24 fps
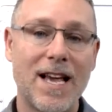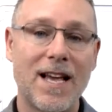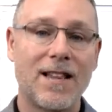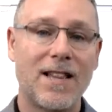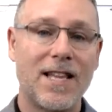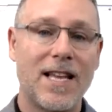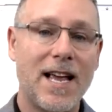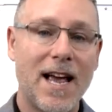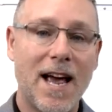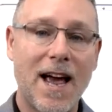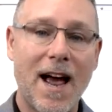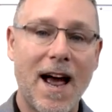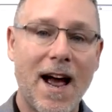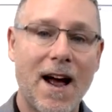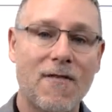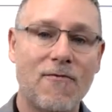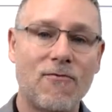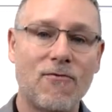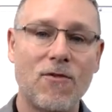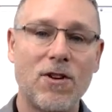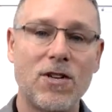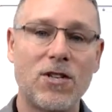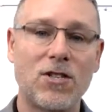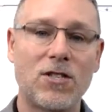The
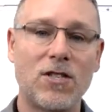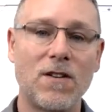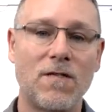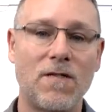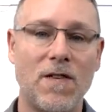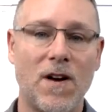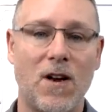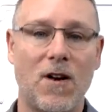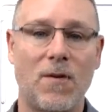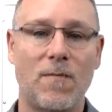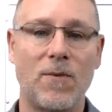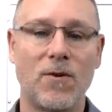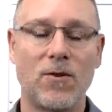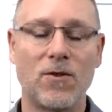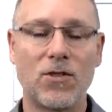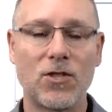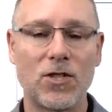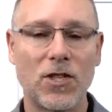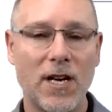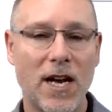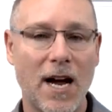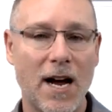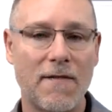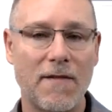average developer
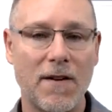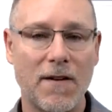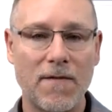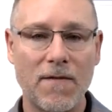should have a